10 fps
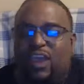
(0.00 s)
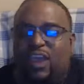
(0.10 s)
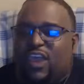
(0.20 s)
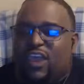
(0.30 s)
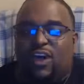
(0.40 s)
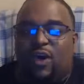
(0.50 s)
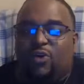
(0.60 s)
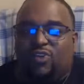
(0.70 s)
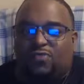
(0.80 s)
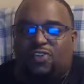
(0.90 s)
he
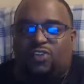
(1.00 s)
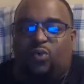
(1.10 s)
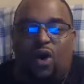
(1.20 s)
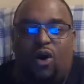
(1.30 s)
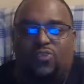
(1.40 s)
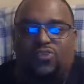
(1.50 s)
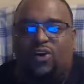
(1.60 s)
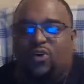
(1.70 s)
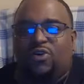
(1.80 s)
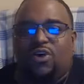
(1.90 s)
goes off to the wall.
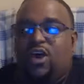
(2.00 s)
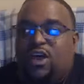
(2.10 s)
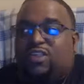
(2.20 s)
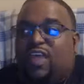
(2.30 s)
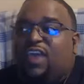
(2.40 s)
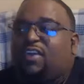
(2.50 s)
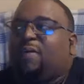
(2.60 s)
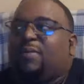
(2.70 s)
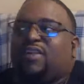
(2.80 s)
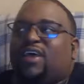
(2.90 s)
So
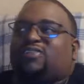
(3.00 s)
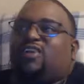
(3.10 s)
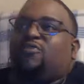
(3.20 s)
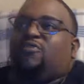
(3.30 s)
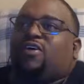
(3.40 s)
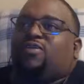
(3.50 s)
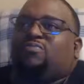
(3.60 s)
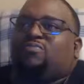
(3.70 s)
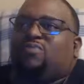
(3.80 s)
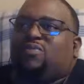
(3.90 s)
that's over
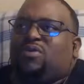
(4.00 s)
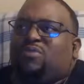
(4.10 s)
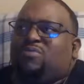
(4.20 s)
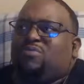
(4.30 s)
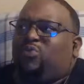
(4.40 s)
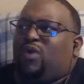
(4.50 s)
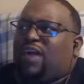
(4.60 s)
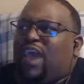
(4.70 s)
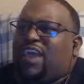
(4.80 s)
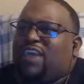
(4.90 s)

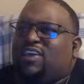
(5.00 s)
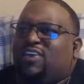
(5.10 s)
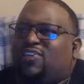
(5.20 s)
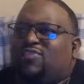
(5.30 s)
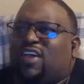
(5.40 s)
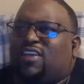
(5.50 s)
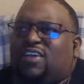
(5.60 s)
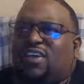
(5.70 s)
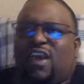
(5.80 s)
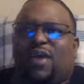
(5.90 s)
8 years
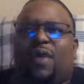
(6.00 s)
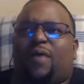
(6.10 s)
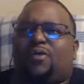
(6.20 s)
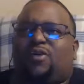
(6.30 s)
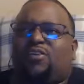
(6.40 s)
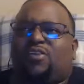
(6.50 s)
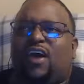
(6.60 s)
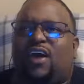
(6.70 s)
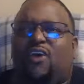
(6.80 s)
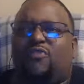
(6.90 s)
and probably longer
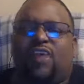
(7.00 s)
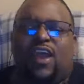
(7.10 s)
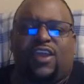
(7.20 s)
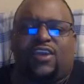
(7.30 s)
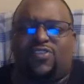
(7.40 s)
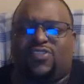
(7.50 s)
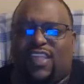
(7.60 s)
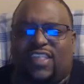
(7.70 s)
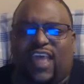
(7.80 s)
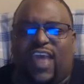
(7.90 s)
than that, over 8
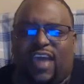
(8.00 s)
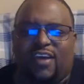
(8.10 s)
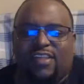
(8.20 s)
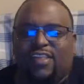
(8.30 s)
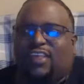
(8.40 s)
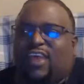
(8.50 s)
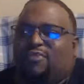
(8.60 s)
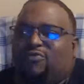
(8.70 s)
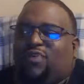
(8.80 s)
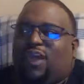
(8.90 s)
years that
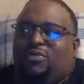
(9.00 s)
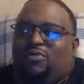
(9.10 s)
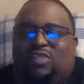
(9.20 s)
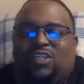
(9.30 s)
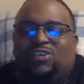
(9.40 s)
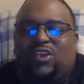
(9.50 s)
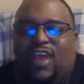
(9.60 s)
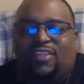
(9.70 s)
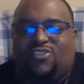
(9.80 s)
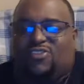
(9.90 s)
they've like literally
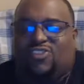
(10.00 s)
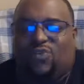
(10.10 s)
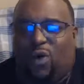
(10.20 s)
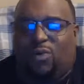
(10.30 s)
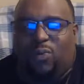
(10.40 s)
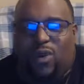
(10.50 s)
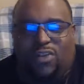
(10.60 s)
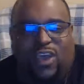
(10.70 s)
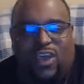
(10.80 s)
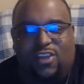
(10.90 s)
got the chance to
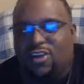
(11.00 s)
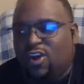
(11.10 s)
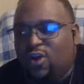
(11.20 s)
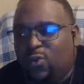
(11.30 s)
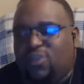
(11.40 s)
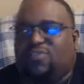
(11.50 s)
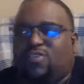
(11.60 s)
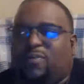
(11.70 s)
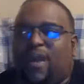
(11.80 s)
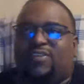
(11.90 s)
work together, which
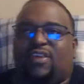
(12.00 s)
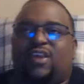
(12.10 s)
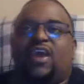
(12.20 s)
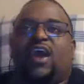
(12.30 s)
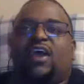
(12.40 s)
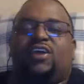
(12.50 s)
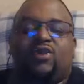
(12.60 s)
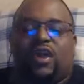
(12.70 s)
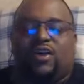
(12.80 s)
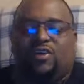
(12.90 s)
is amazing. And
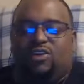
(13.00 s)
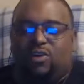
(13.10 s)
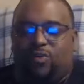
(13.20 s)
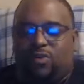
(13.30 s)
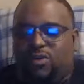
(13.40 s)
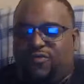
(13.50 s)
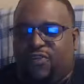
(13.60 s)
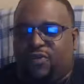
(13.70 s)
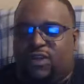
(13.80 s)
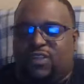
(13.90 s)
you can really
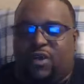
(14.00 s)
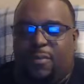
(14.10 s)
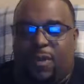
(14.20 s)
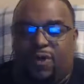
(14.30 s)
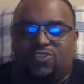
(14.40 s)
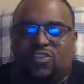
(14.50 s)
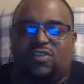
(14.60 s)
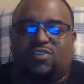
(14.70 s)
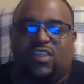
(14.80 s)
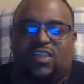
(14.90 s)
feel like the
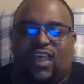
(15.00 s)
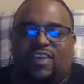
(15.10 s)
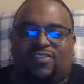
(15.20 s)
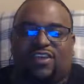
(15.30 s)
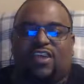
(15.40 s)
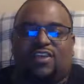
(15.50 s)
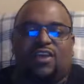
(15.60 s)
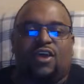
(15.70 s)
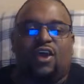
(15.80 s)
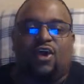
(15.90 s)
emotions in that scene
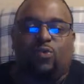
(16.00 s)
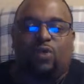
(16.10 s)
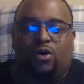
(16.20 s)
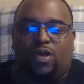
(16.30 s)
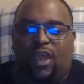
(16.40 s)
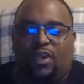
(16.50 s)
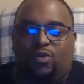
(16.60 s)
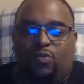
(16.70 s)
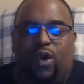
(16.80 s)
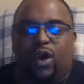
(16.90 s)
were like
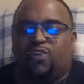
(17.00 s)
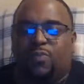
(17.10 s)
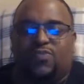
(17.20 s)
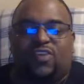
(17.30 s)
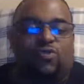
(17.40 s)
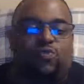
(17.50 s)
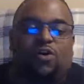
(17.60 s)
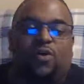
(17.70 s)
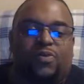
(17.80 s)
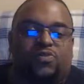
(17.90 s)
100%
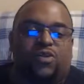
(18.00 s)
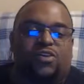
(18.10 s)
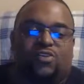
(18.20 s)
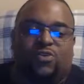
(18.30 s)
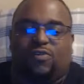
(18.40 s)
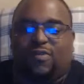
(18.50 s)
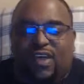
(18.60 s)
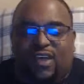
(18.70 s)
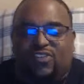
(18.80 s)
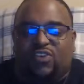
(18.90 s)
real between the two of them.
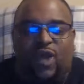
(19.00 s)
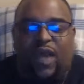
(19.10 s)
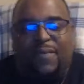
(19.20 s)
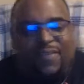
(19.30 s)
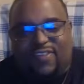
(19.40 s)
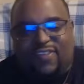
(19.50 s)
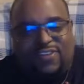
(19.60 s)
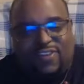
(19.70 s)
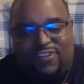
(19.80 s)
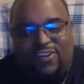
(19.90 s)
So happy to see
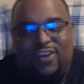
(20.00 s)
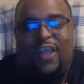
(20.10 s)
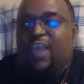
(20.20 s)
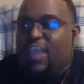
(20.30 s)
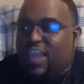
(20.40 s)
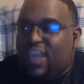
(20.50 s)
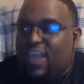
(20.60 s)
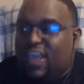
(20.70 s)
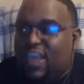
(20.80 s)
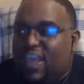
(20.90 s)
each other,
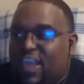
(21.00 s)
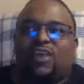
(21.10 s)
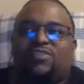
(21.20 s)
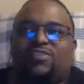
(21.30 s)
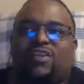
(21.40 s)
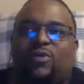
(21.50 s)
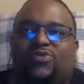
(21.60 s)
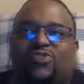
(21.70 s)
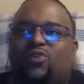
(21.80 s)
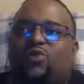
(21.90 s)
even though
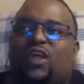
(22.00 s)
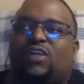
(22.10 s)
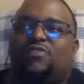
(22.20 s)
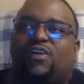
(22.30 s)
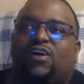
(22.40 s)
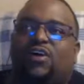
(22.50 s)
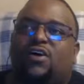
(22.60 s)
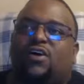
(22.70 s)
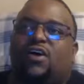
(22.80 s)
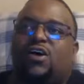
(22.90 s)
there was still kind of
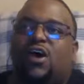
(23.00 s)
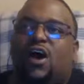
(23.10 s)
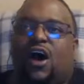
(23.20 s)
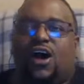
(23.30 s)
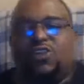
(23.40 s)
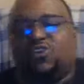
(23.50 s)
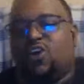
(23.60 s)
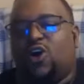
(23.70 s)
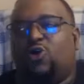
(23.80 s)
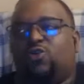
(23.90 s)
a
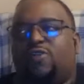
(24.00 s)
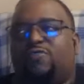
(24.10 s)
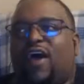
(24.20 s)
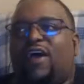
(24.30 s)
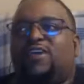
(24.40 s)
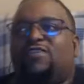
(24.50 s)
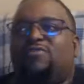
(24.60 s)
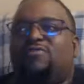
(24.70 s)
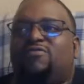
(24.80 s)
undertone of not